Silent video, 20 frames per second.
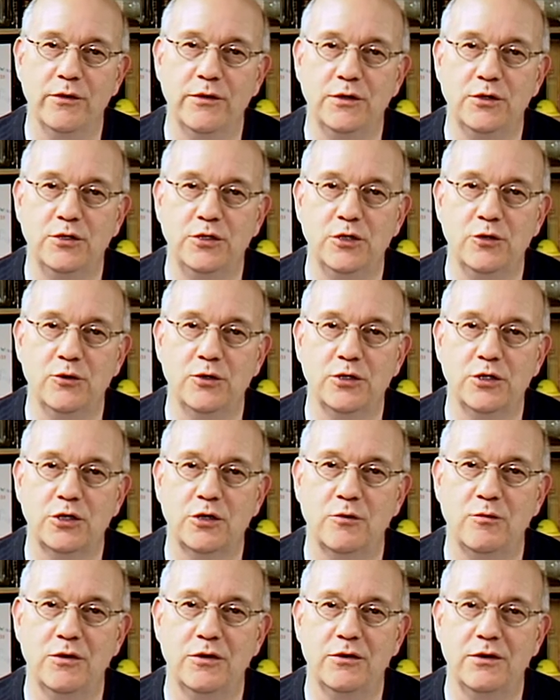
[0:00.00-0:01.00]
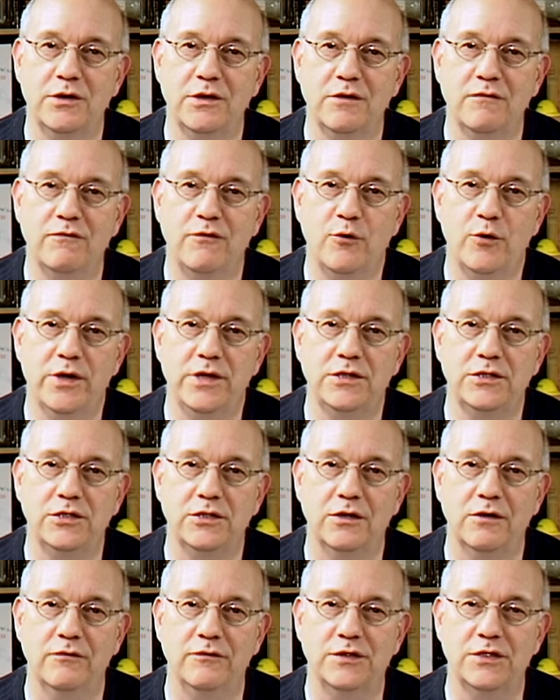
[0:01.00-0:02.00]
the Jewish Community Voice
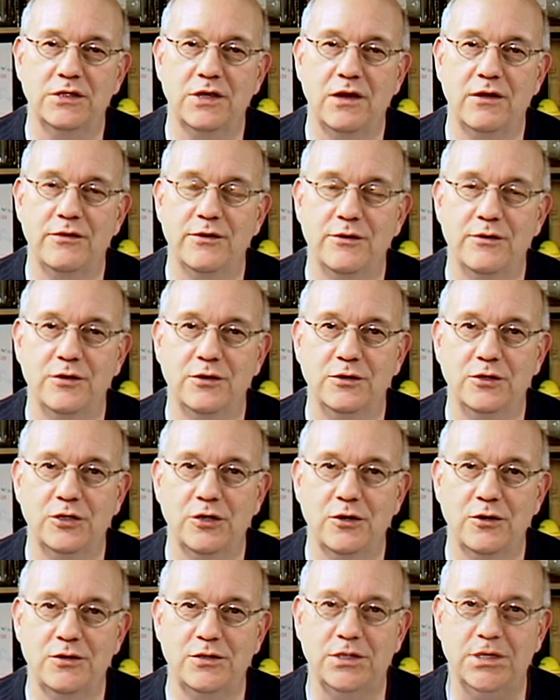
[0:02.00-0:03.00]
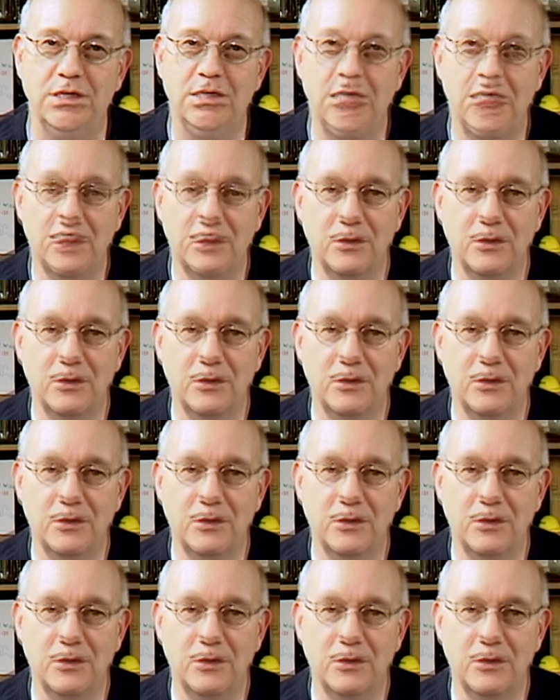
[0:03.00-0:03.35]
of Southern New Jersey.